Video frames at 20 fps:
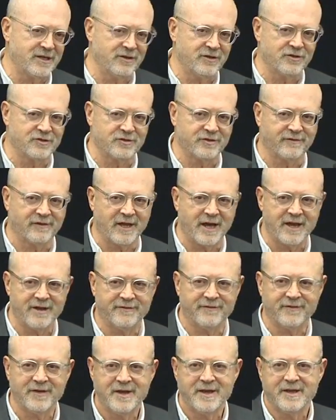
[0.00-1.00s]
10 years of
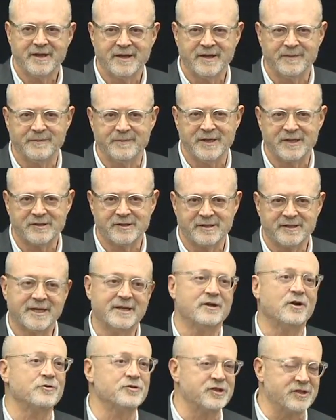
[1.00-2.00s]
life, in business.
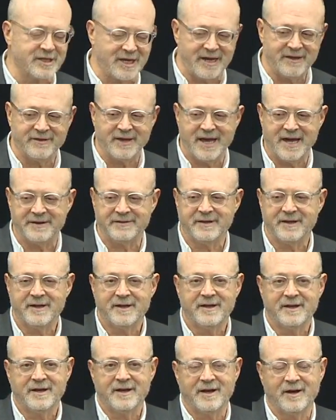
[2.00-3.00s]
They'd oh say that.
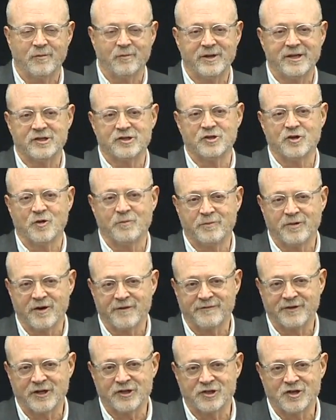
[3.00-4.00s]
Uh, when there's no
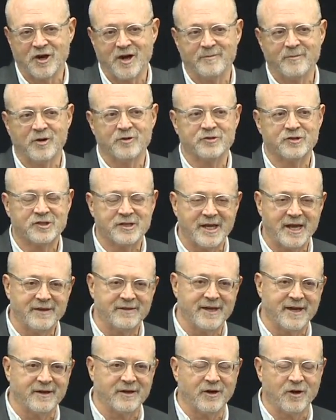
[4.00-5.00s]
perfect job, oh say
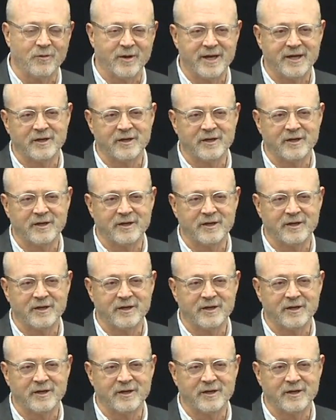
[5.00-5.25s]
that. Oh,